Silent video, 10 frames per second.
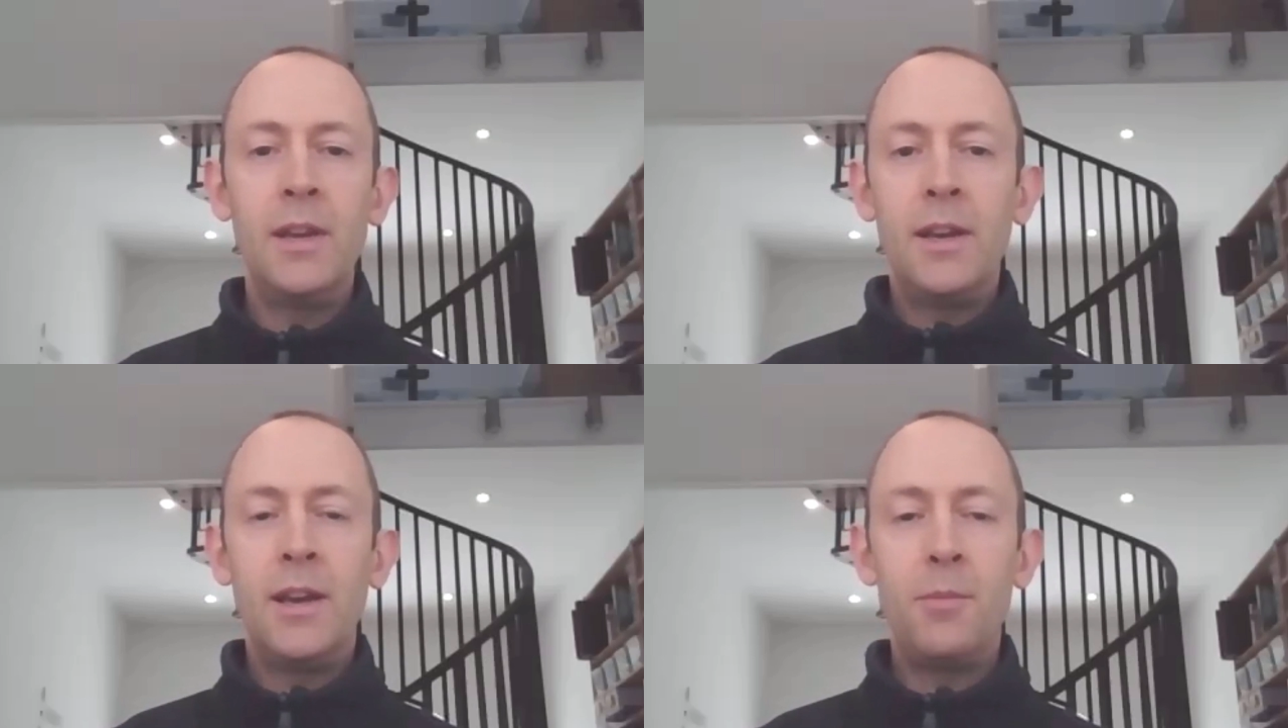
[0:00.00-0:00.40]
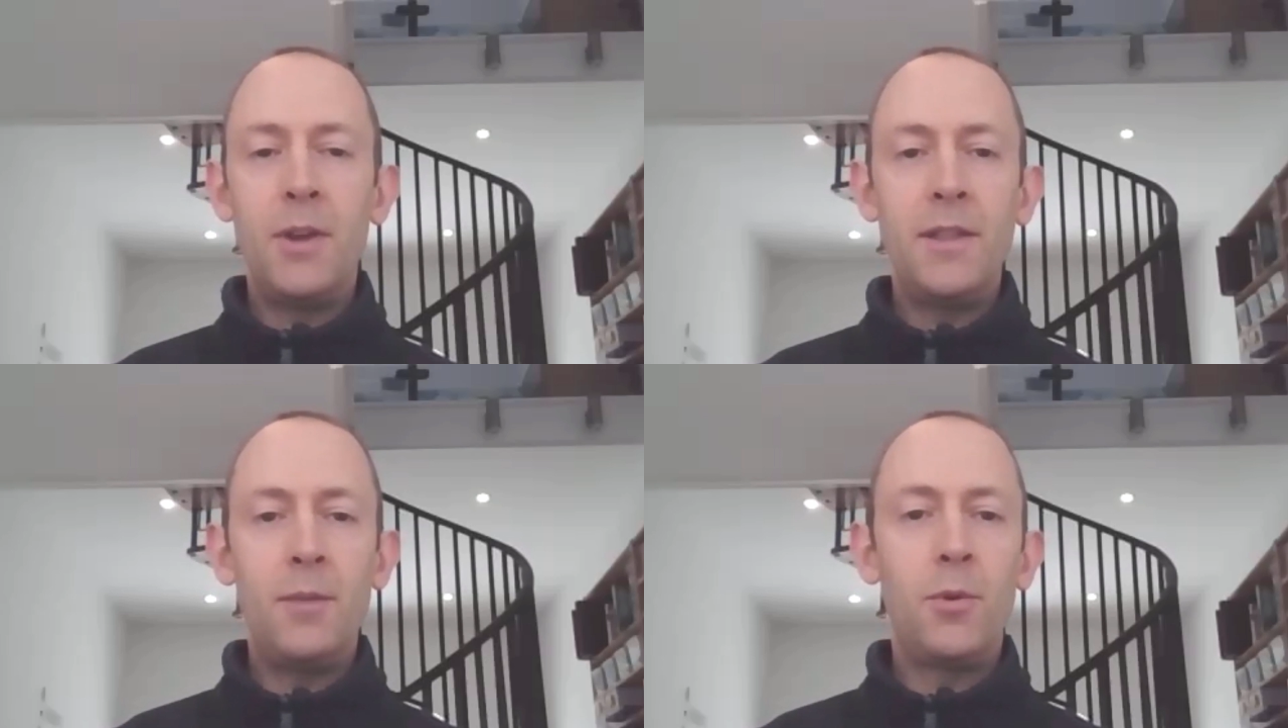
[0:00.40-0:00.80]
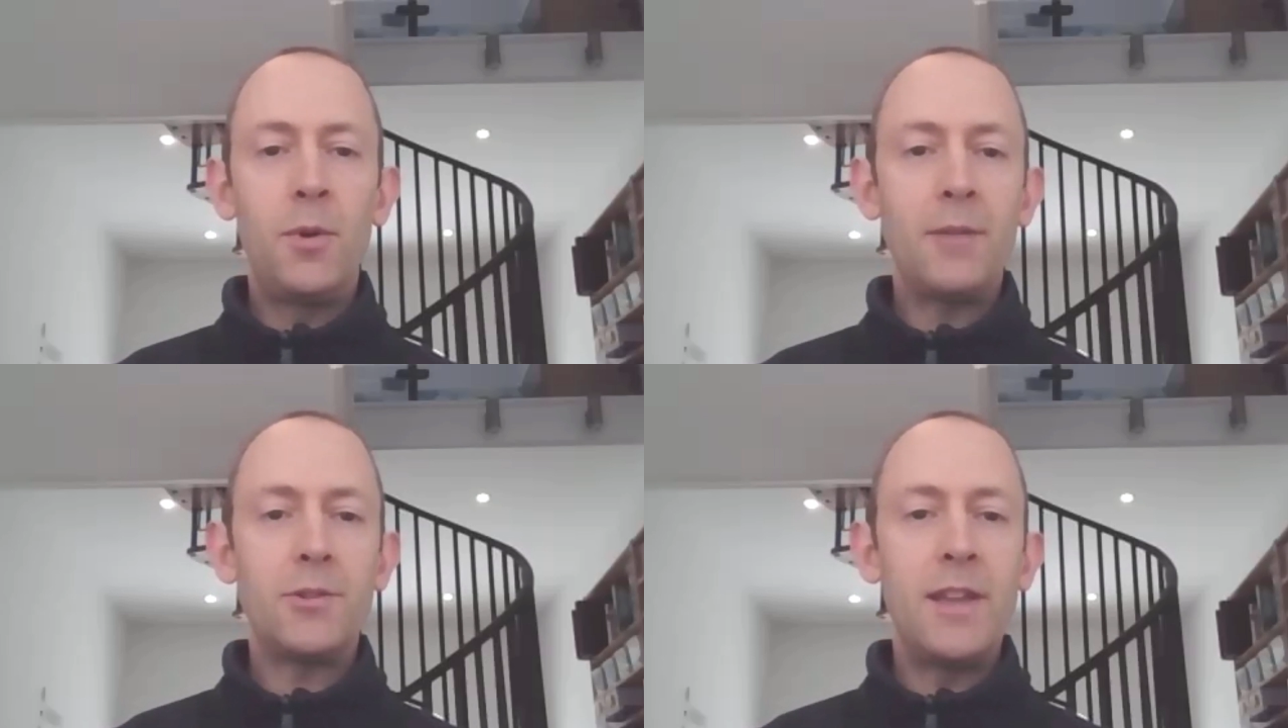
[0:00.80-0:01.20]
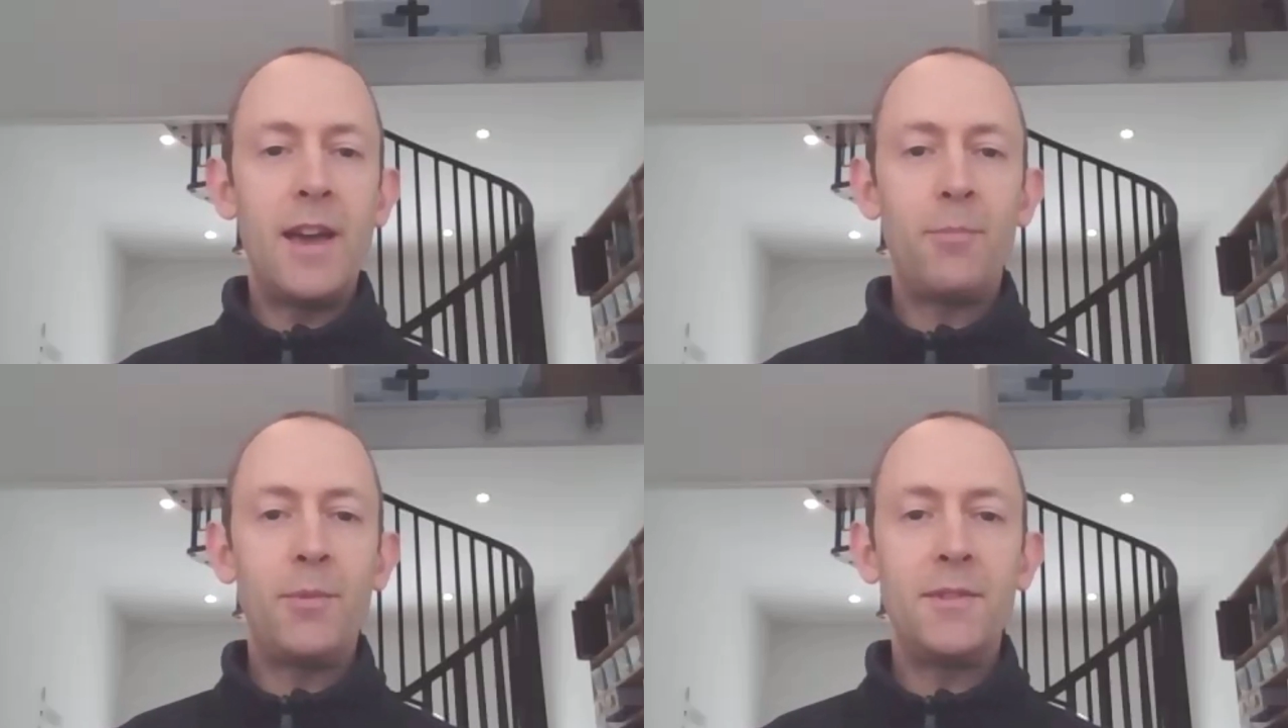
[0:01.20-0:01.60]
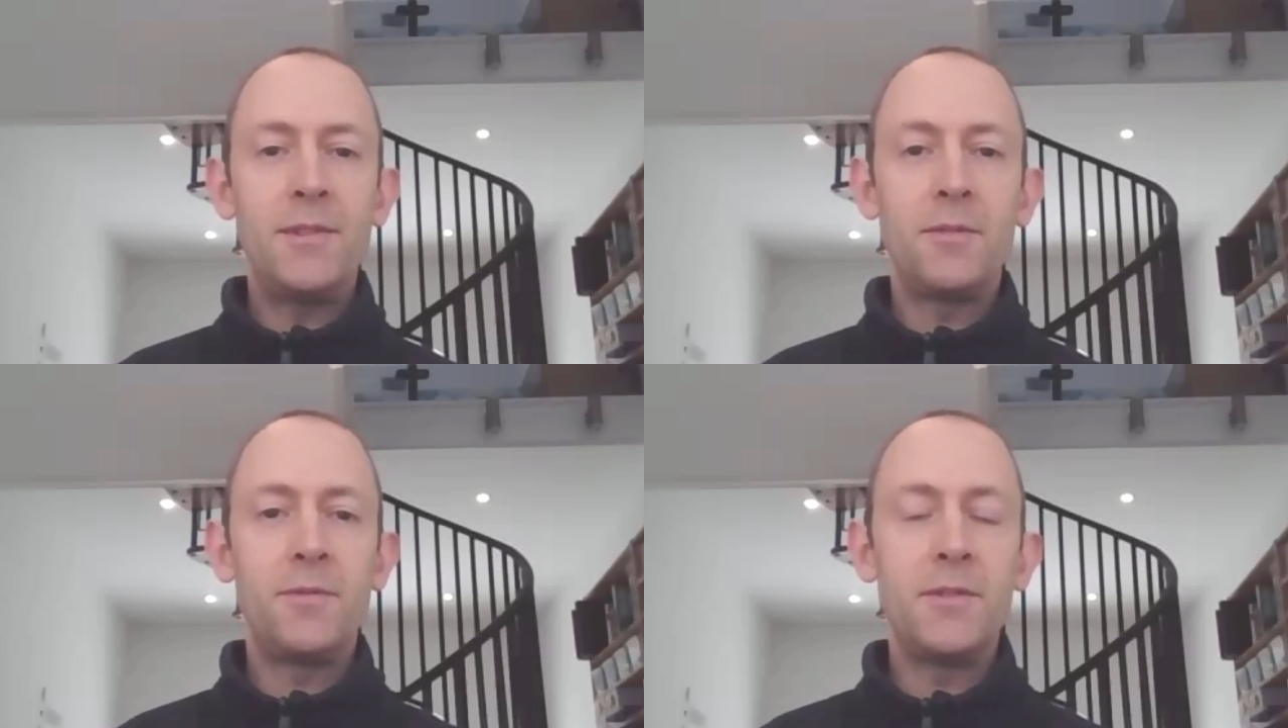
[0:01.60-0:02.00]
And then what actually happens is
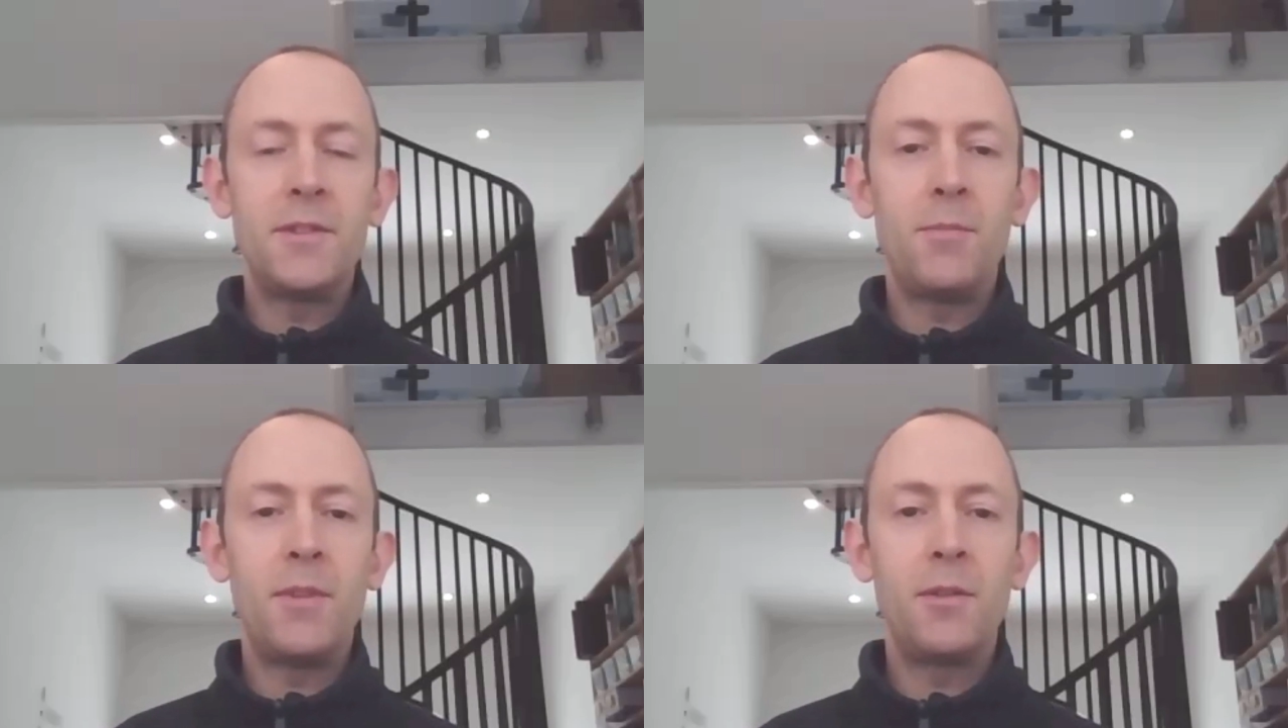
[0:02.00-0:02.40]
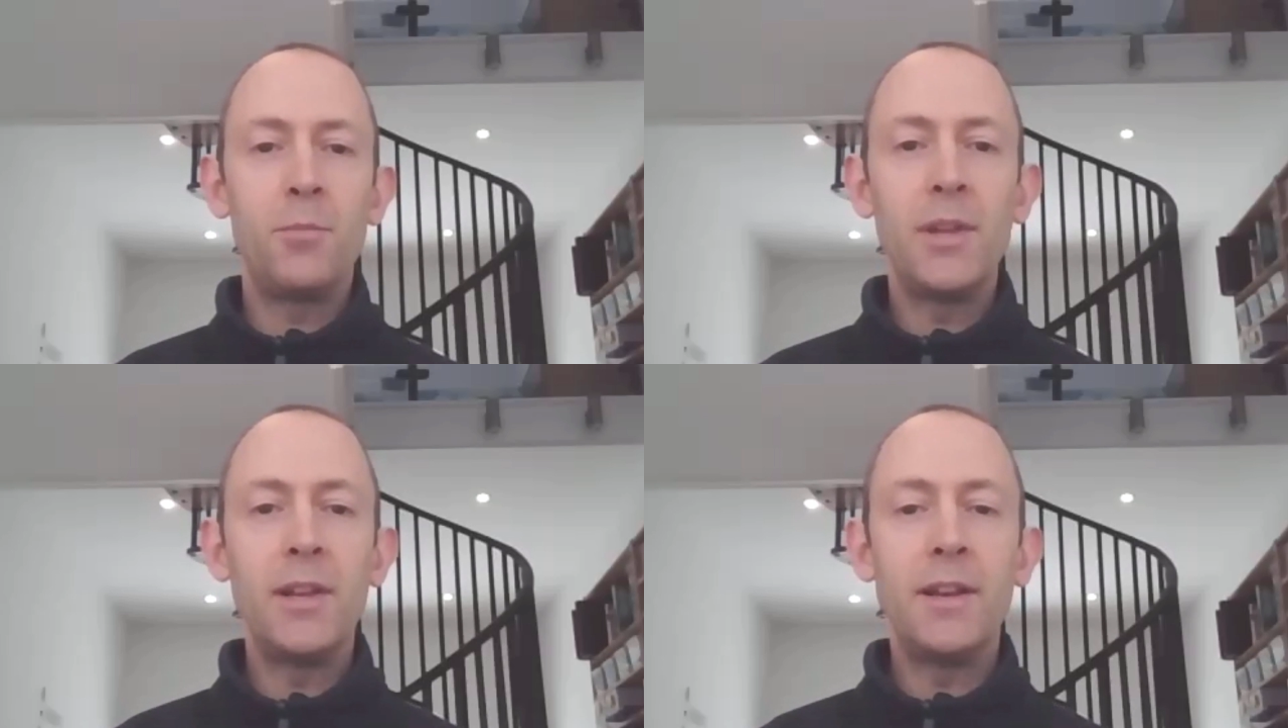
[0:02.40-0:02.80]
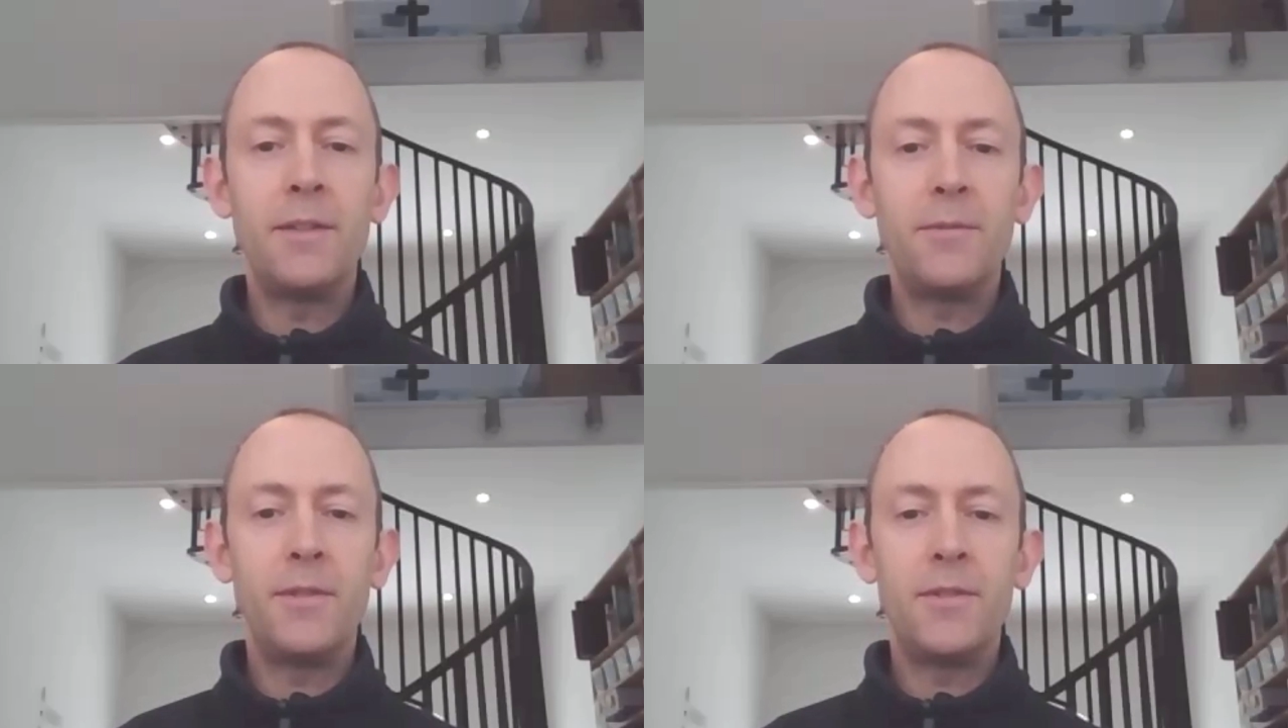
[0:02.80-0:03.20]
often something completely different.